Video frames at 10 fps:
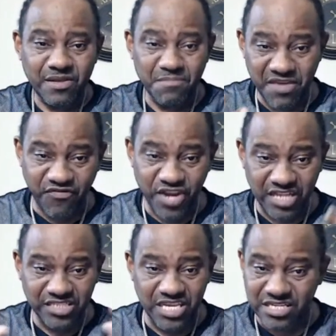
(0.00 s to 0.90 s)
Me full of
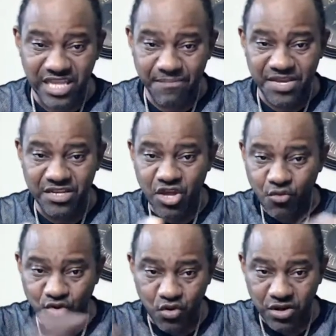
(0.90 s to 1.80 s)
skills. That means
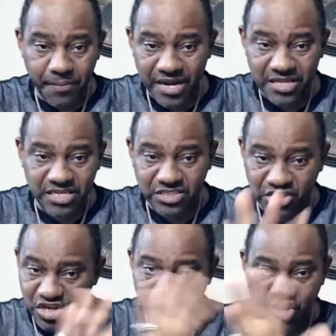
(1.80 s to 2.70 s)
without no politics,
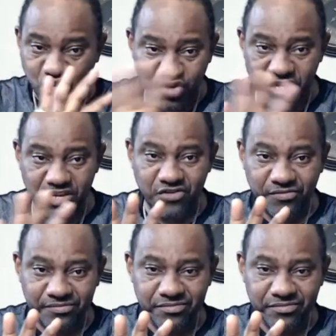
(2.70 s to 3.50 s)
you know, you know nothing, you know.